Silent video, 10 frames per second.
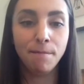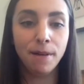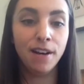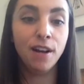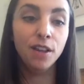
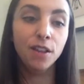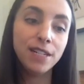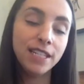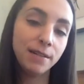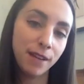But the
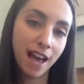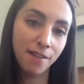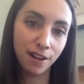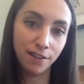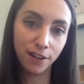reason we have
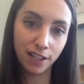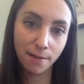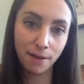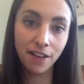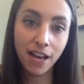one for
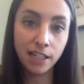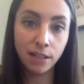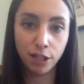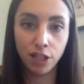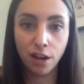Climbing Vines,
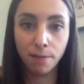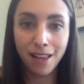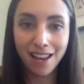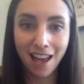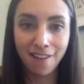which is our
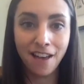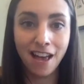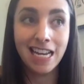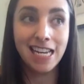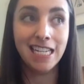Play
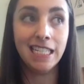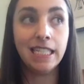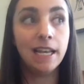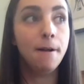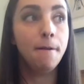Cafe,
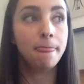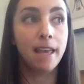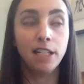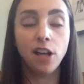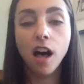is
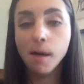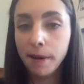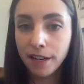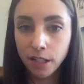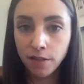it's all
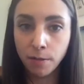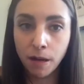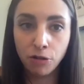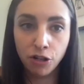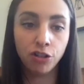parents of
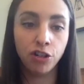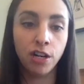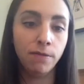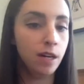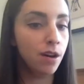small
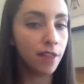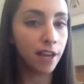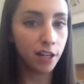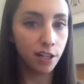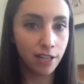children. We know they
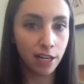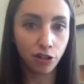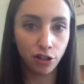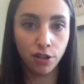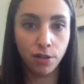could use
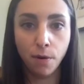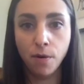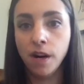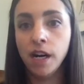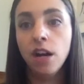extra
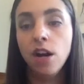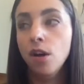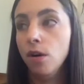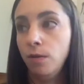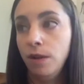support.
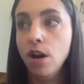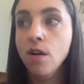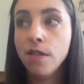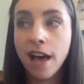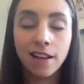We
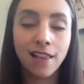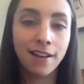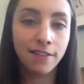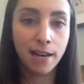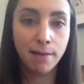know that a lot
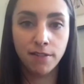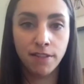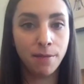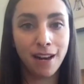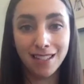of times if
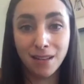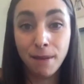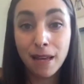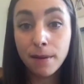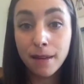someone has a
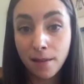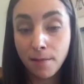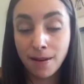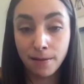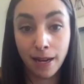baby, they
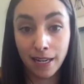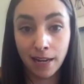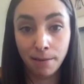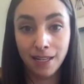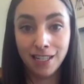might
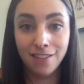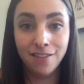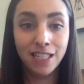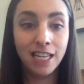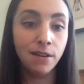not be in to
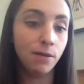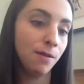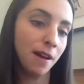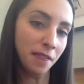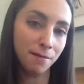visit. We
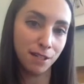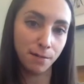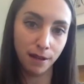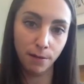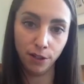want them to
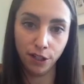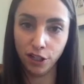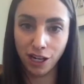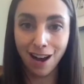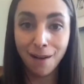be able to
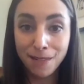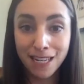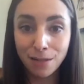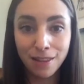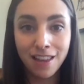share
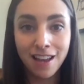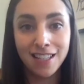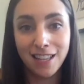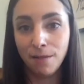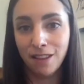updates with us
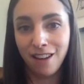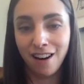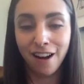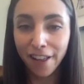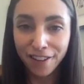and with
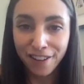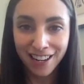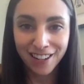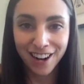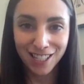our other
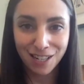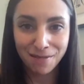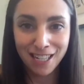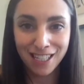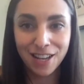regular
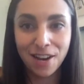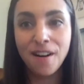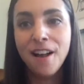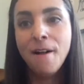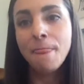customers. So
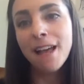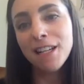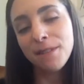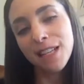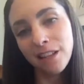
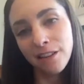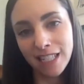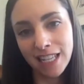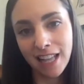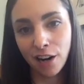that's really the
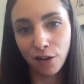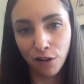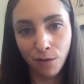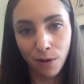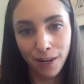reason that a
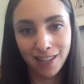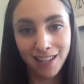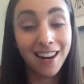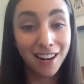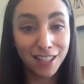group works
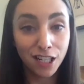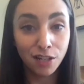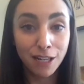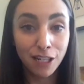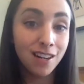in our
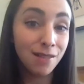situation.